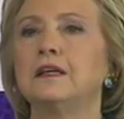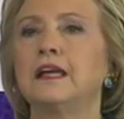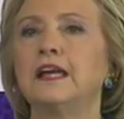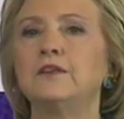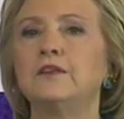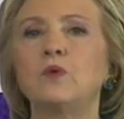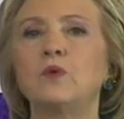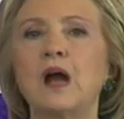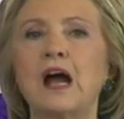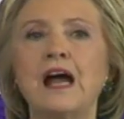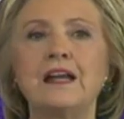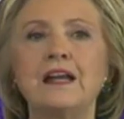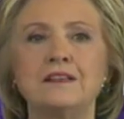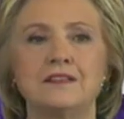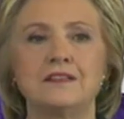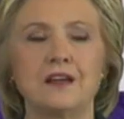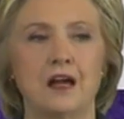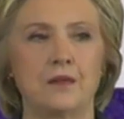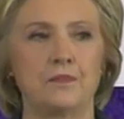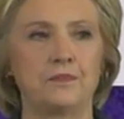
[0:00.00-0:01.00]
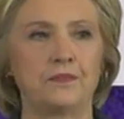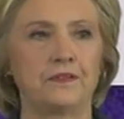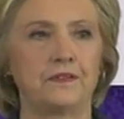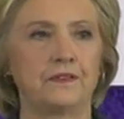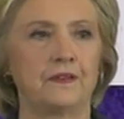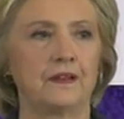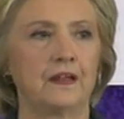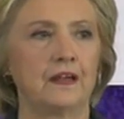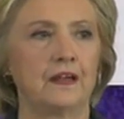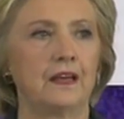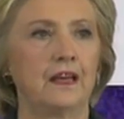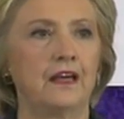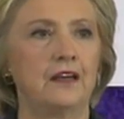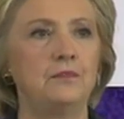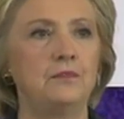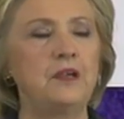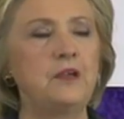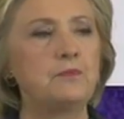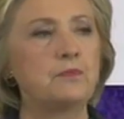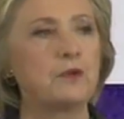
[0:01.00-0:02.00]
can rise up
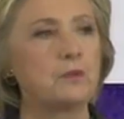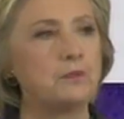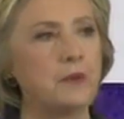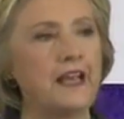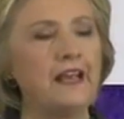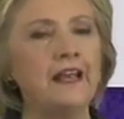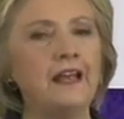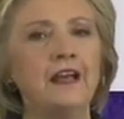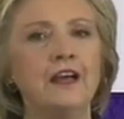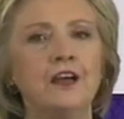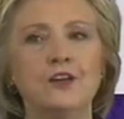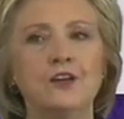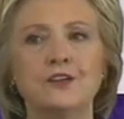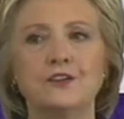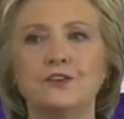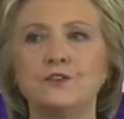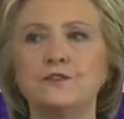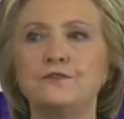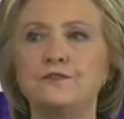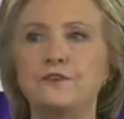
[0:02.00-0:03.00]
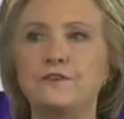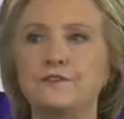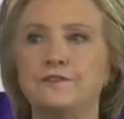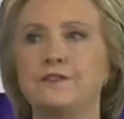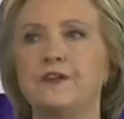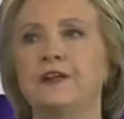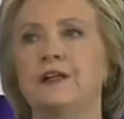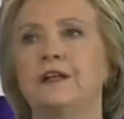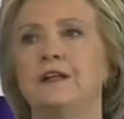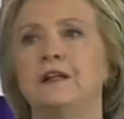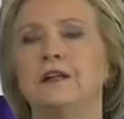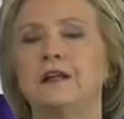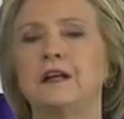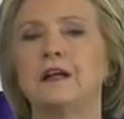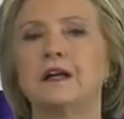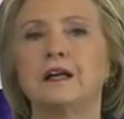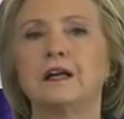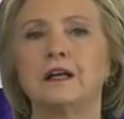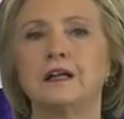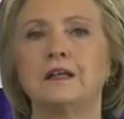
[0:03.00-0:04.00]
and be prepared to fulfill
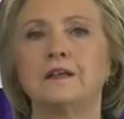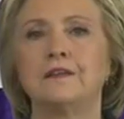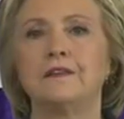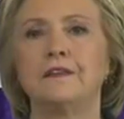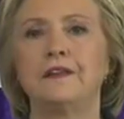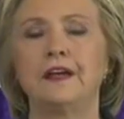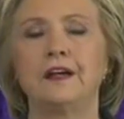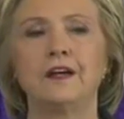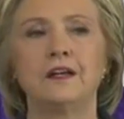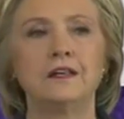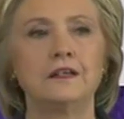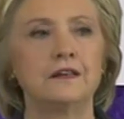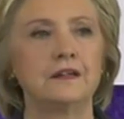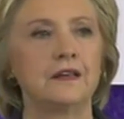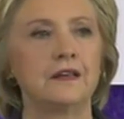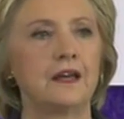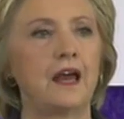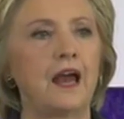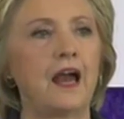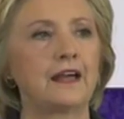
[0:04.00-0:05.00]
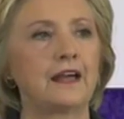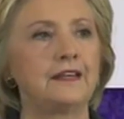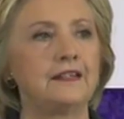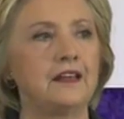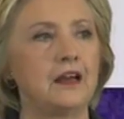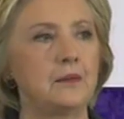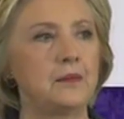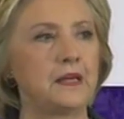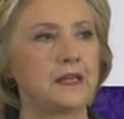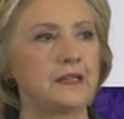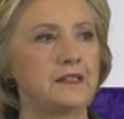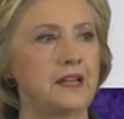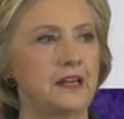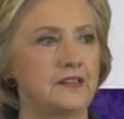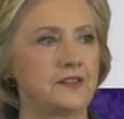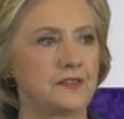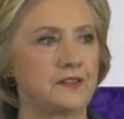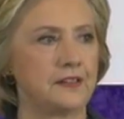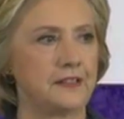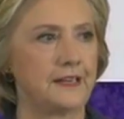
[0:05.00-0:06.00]
their academic
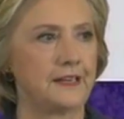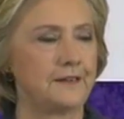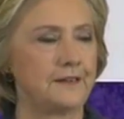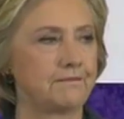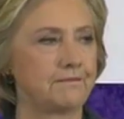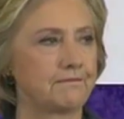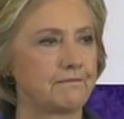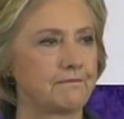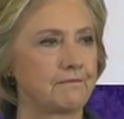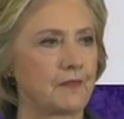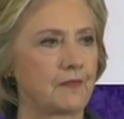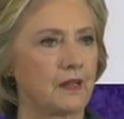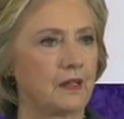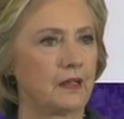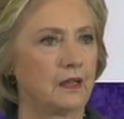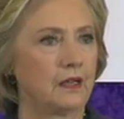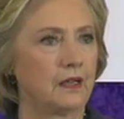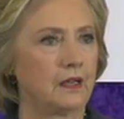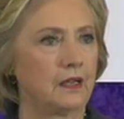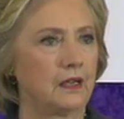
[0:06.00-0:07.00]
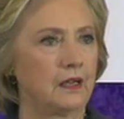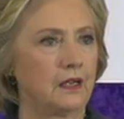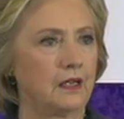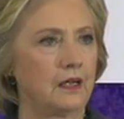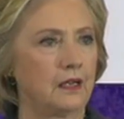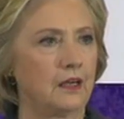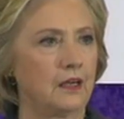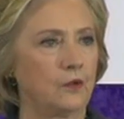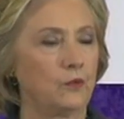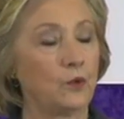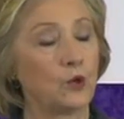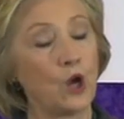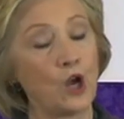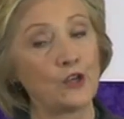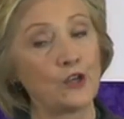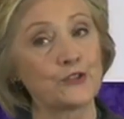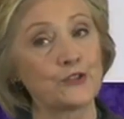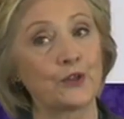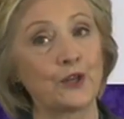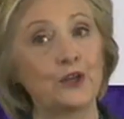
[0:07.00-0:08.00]
destiny. We're
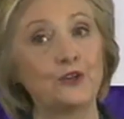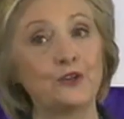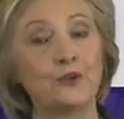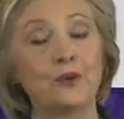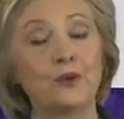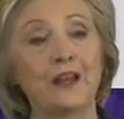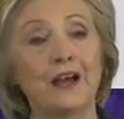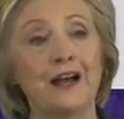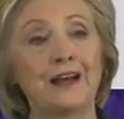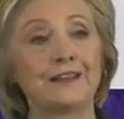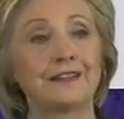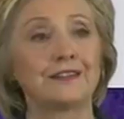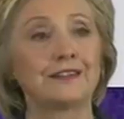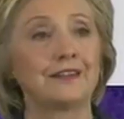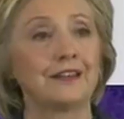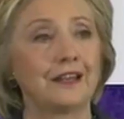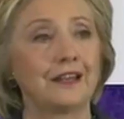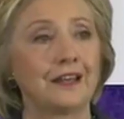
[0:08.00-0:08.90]
also going to do a lot